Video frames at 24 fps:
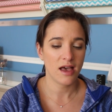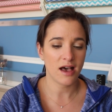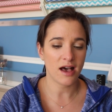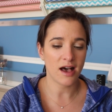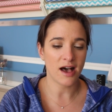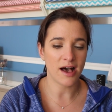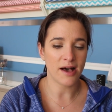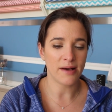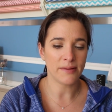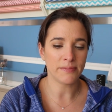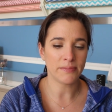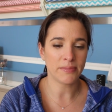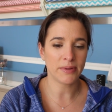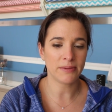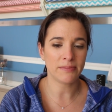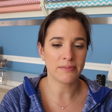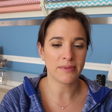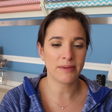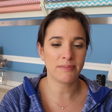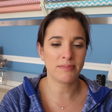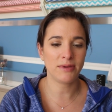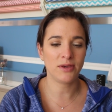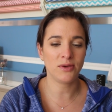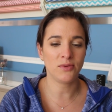Um, but
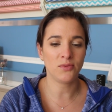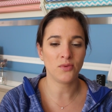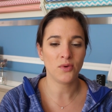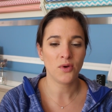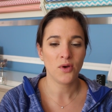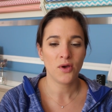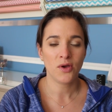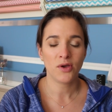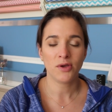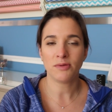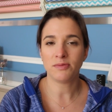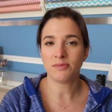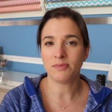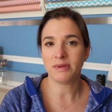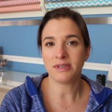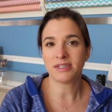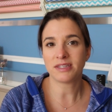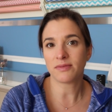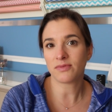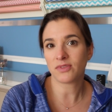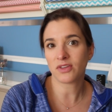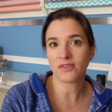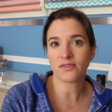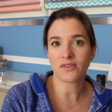maybe it'd be
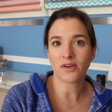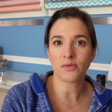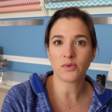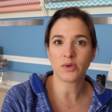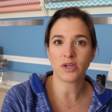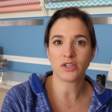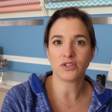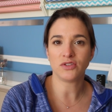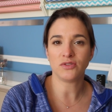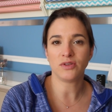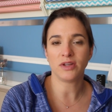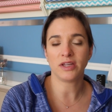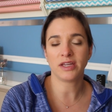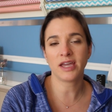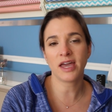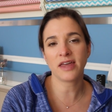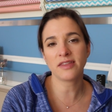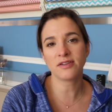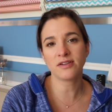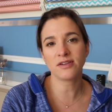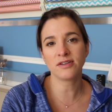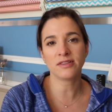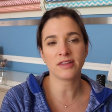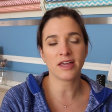something fun we could do
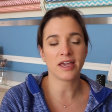together.